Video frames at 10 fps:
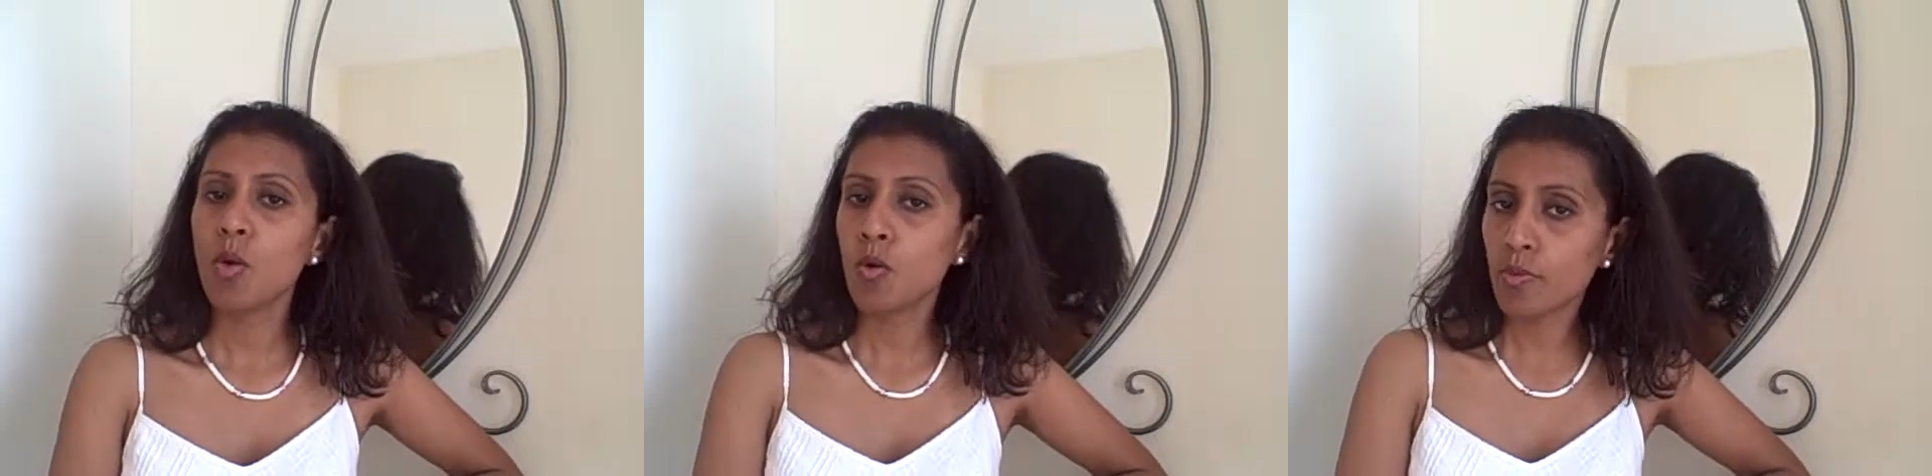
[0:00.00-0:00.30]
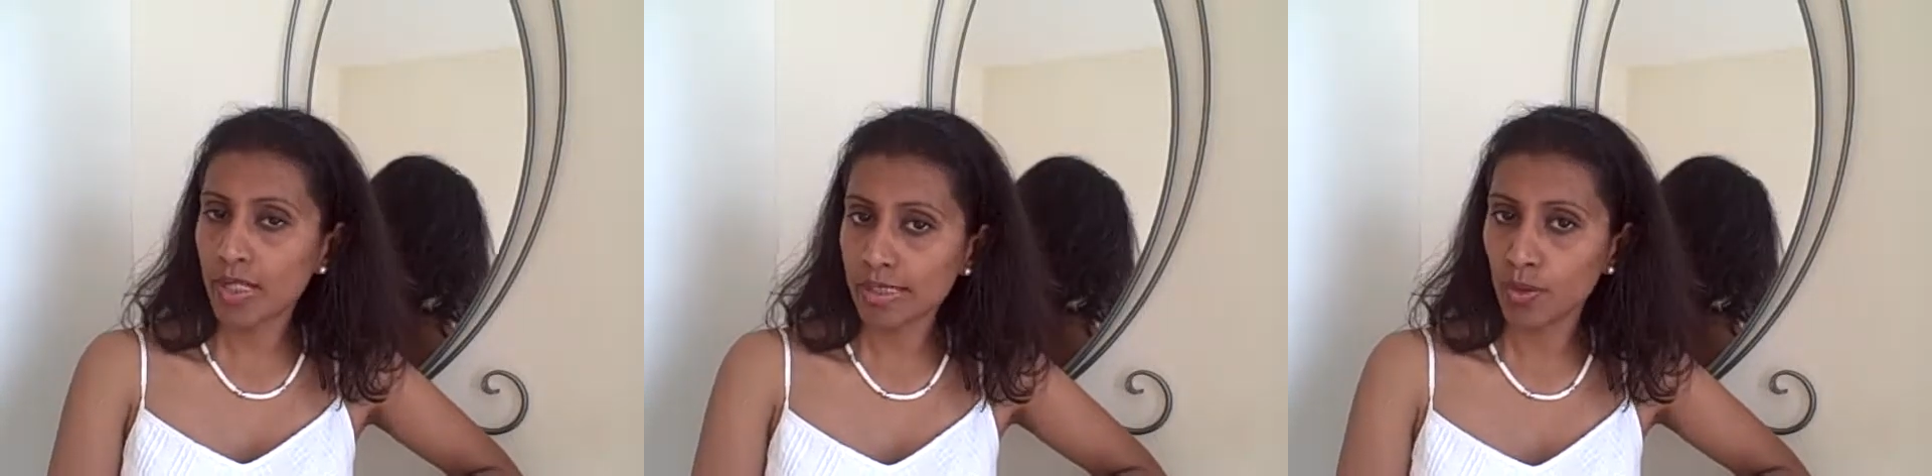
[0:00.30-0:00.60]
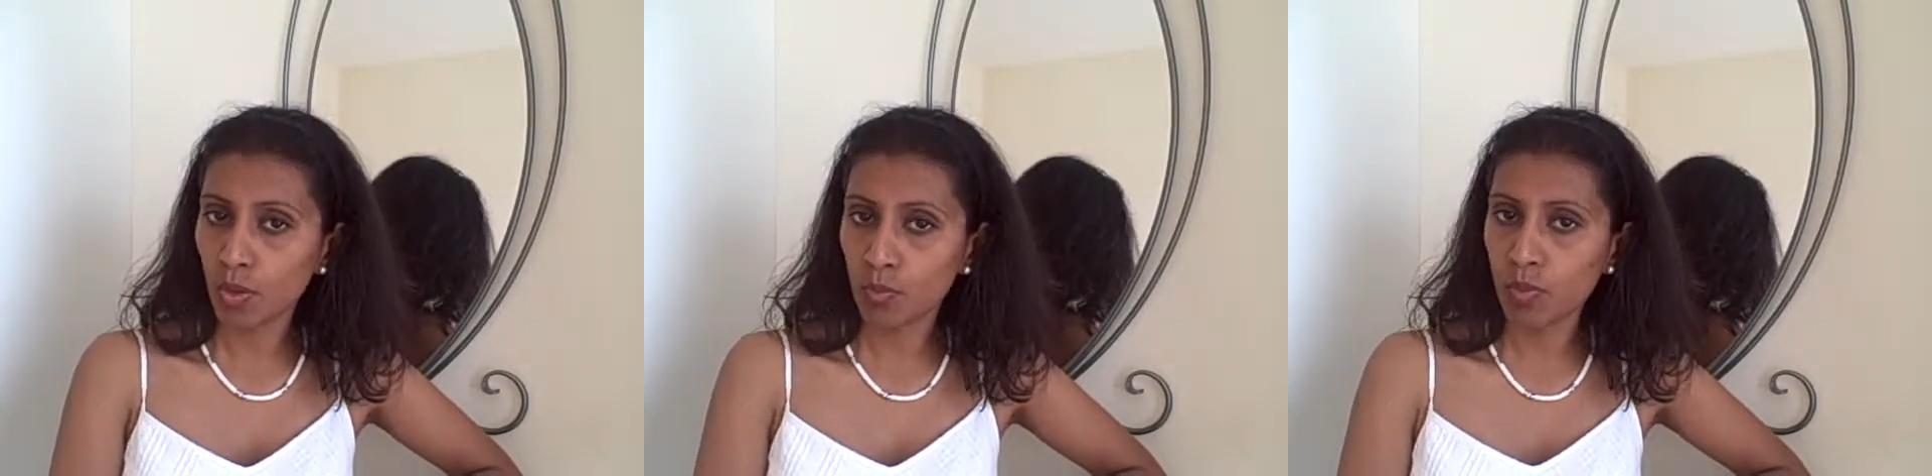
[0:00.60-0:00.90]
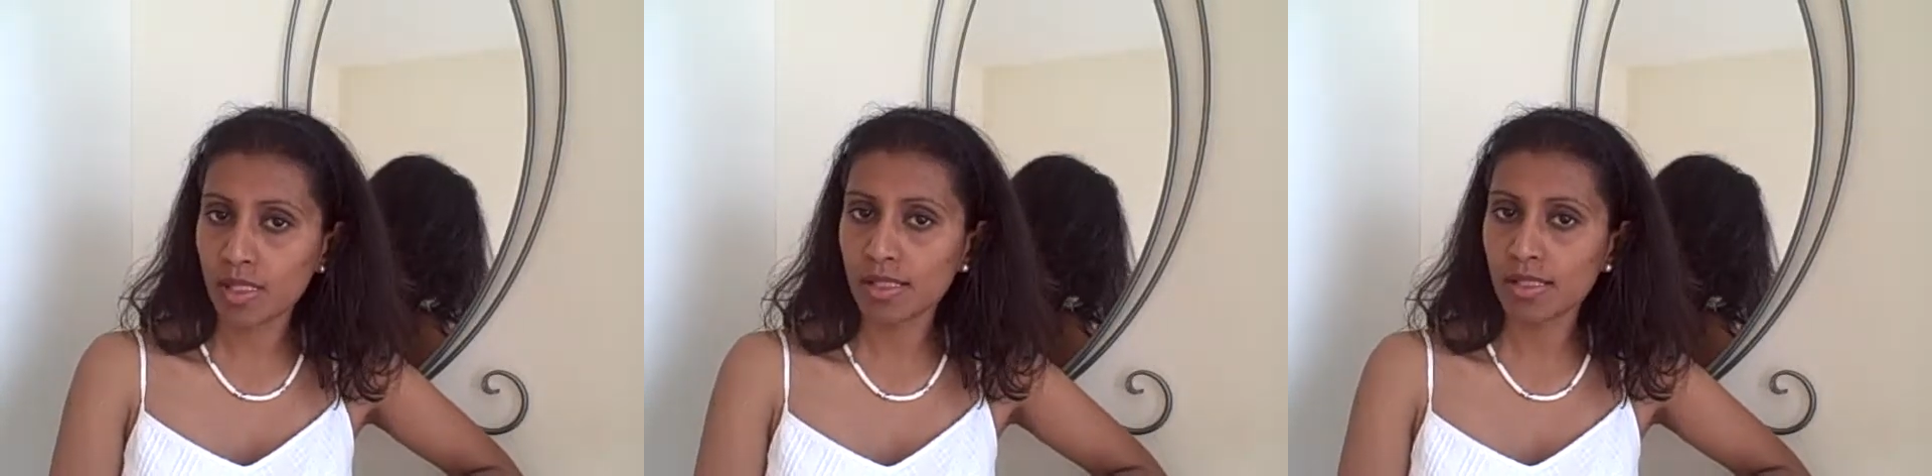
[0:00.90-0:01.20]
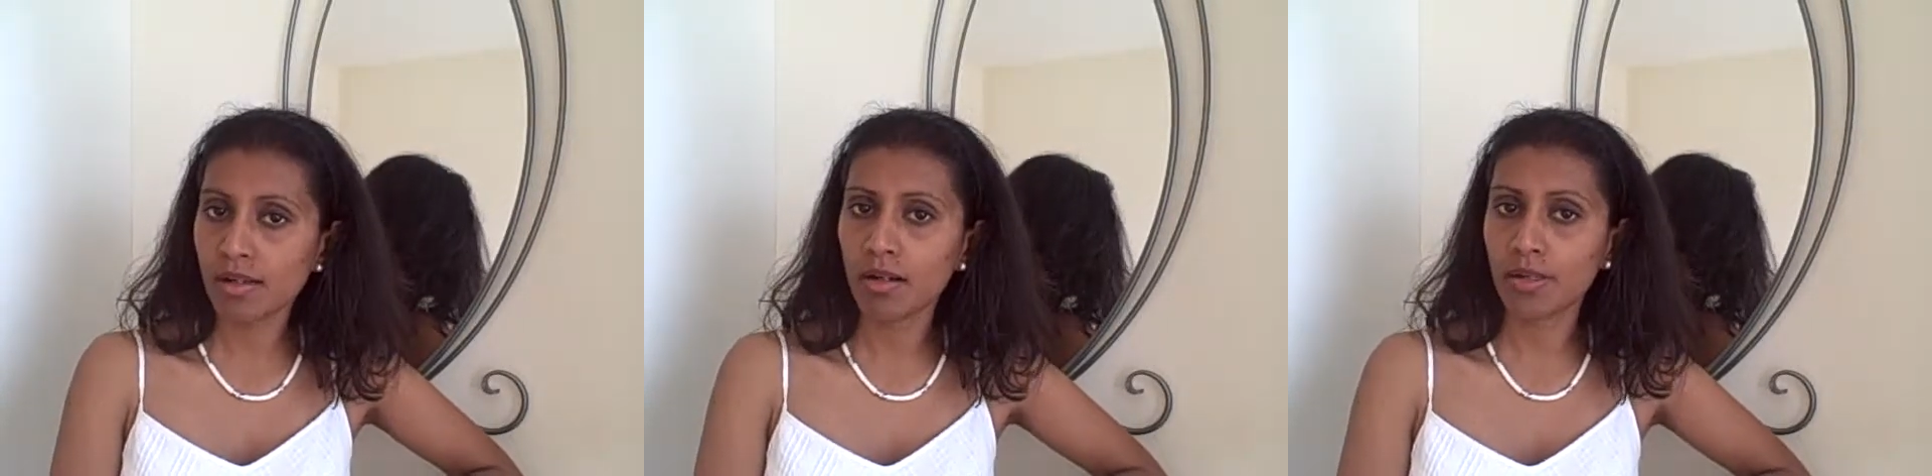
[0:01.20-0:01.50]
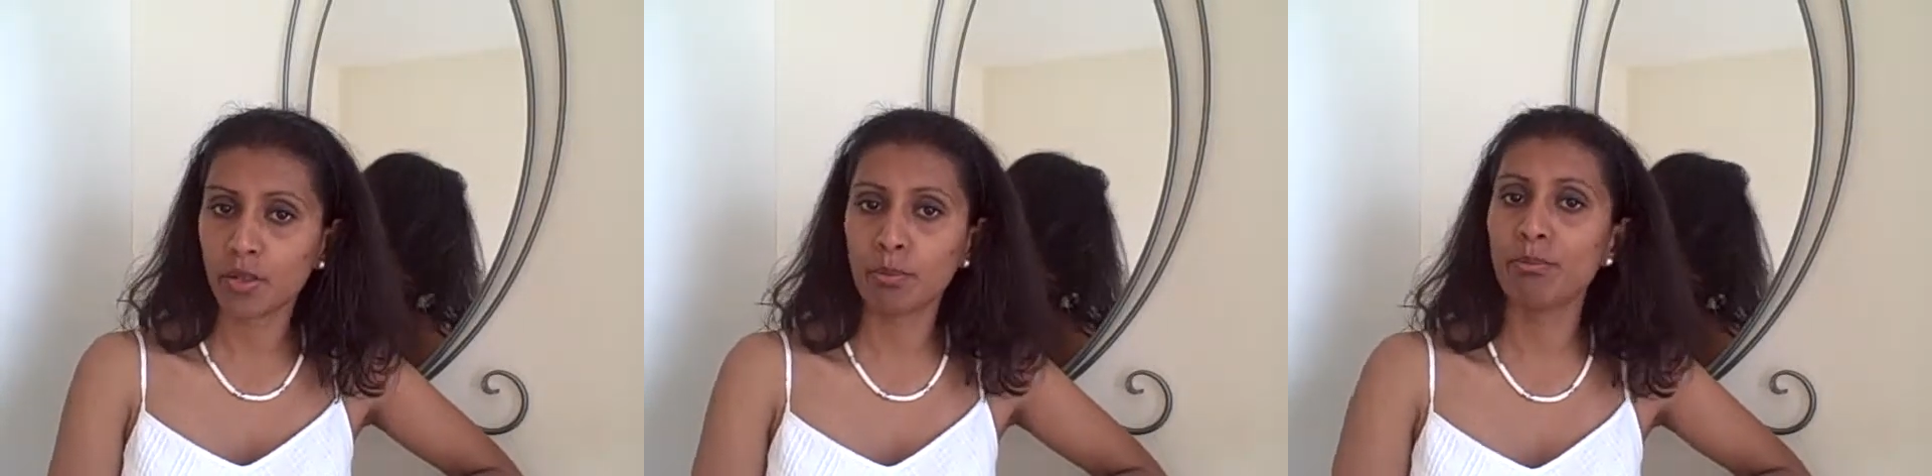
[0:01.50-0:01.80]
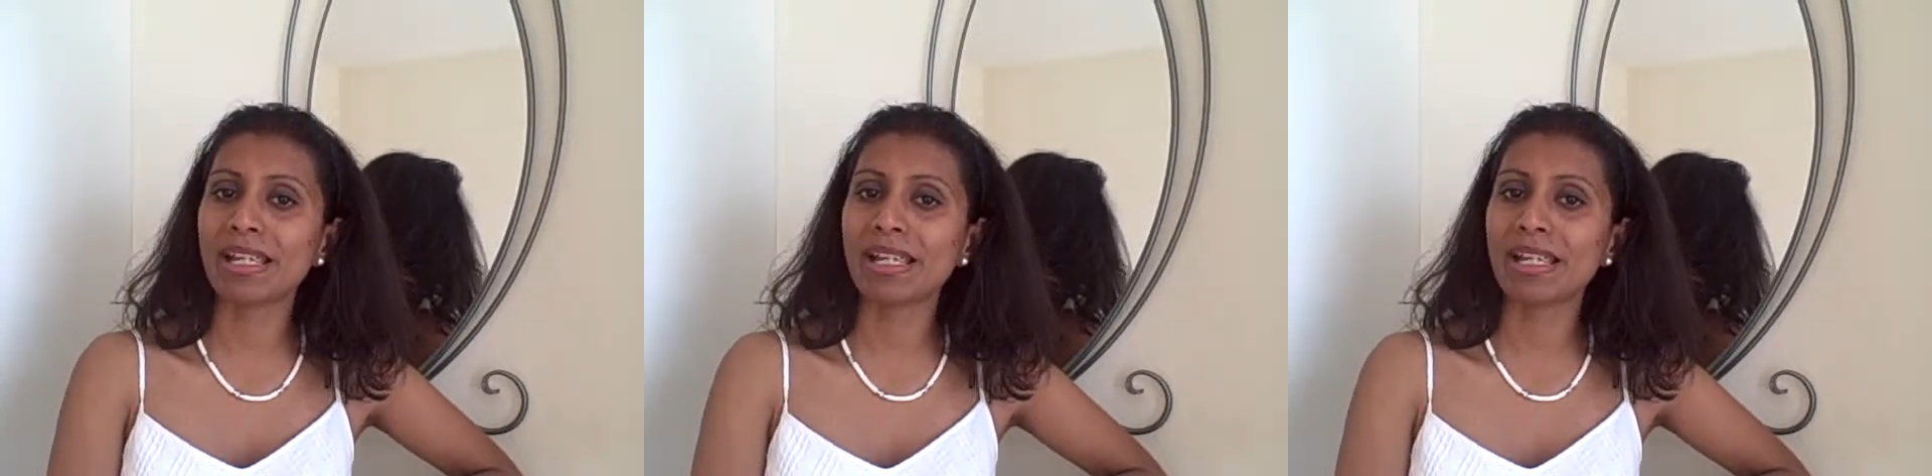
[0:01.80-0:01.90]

already know what are your